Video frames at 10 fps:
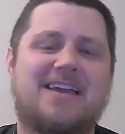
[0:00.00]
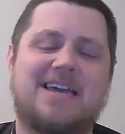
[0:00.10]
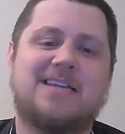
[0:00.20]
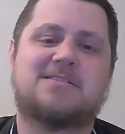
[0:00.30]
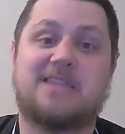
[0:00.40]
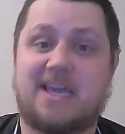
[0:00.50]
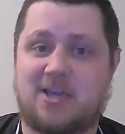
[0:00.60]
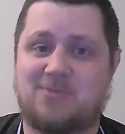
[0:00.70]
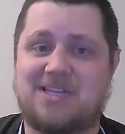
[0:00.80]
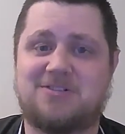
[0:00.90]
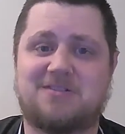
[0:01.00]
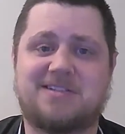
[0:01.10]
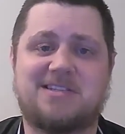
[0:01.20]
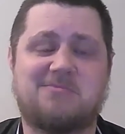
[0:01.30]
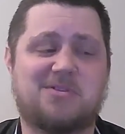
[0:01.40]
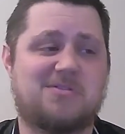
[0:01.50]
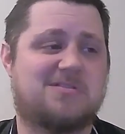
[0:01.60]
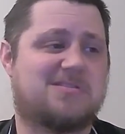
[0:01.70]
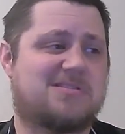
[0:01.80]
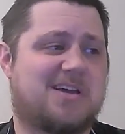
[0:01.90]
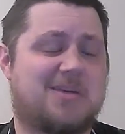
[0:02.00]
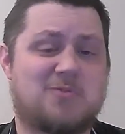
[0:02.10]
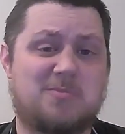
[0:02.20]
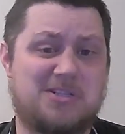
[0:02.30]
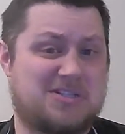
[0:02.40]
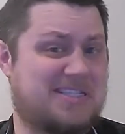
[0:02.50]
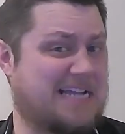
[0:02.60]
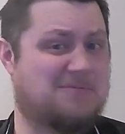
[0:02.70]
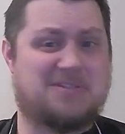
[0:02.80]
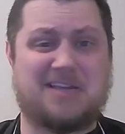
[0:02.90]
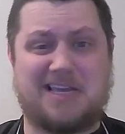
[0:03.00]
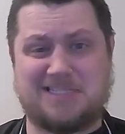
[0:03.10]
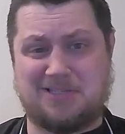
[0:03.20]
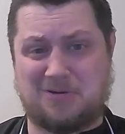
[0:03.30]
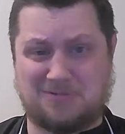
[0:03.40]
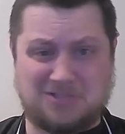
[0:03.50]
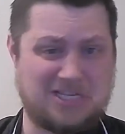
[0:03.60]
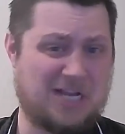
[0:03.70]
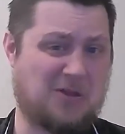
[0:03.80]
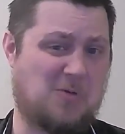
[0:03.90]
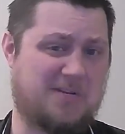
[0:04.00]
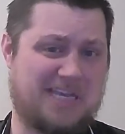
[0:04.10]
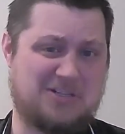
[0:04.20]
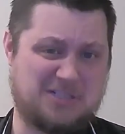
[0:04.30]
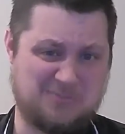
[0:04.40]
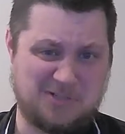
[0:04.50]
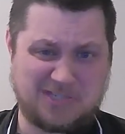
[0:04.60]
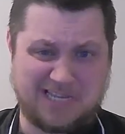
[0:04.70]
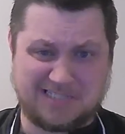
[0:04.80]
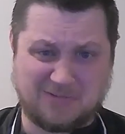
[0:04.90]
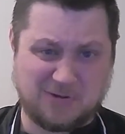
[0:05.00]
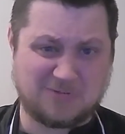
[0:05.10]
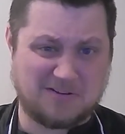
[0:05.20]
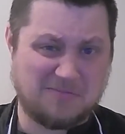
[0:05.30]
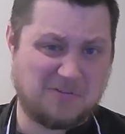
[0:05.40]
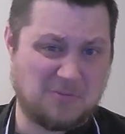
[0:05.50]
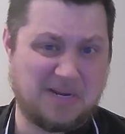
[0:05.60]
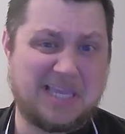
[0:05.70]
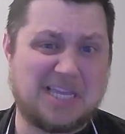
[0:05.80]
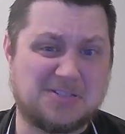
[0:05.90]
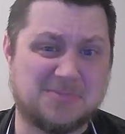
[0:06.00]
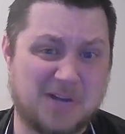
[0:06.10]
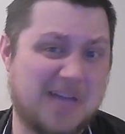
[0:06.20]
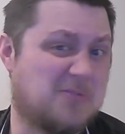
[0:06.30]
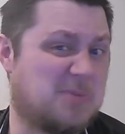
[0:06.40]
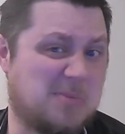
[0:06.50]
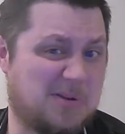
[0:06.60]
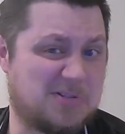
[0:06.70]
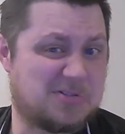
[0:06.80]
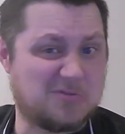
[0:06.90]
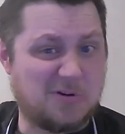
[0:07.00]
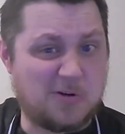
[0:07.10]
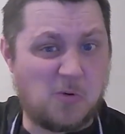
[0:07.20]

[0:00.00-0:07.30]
So that could be interesting, because I'll probably just downsize and go to shared accommodation, in which case I've got to try and film in a kitchen where other people are just sort of...